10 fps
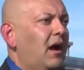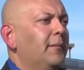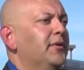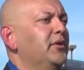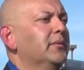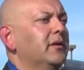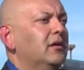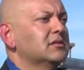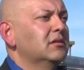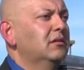I'm human
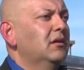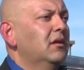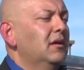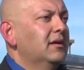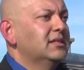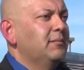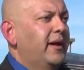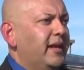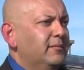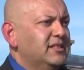also. I said
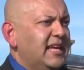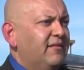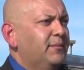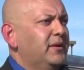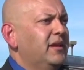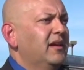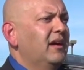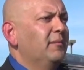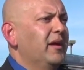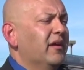my name is David
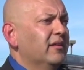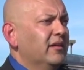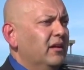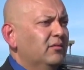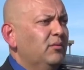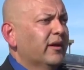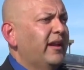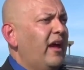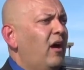Padilla. I'm here. To, you know, what can I